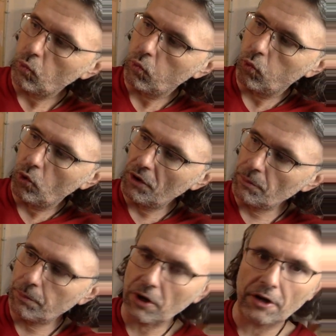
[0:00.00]

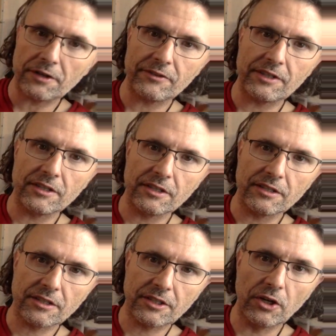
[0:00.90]
one part of
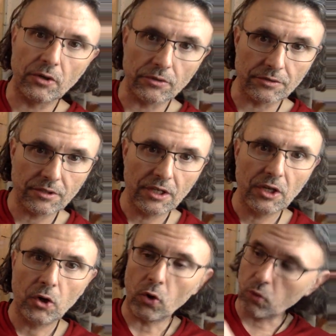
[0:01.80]
a cone
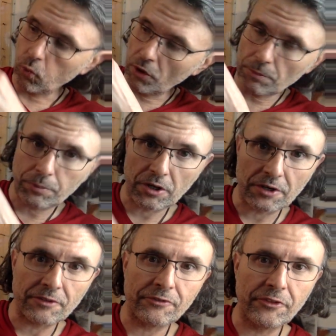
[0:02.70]
or one
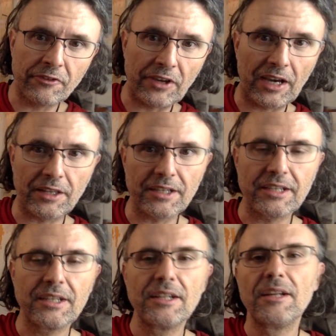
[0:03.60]
part of the valley.
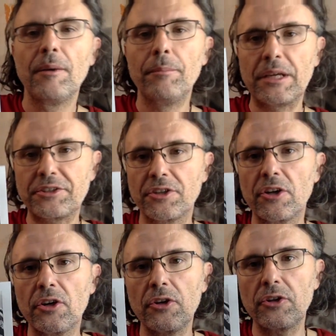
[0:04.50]
Make
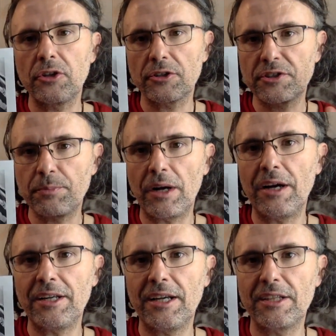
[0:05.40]
sure your
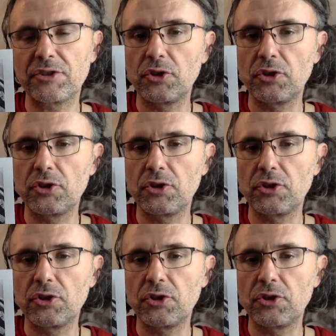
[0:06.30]
spot has